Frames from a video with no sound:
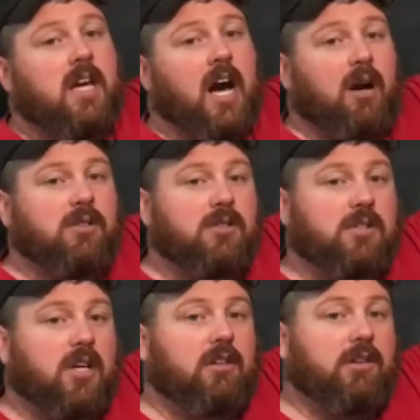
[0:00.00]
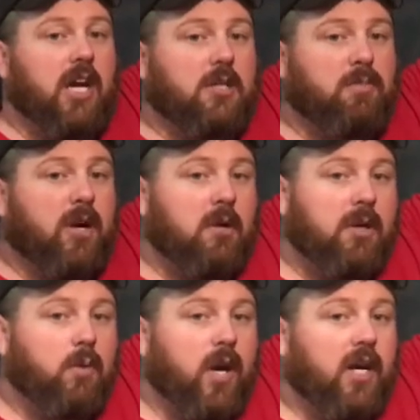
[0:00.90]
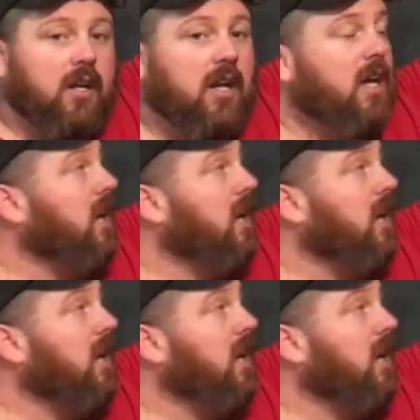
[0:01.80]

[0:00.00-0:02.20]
I was using a 3 ounce pyramid weight,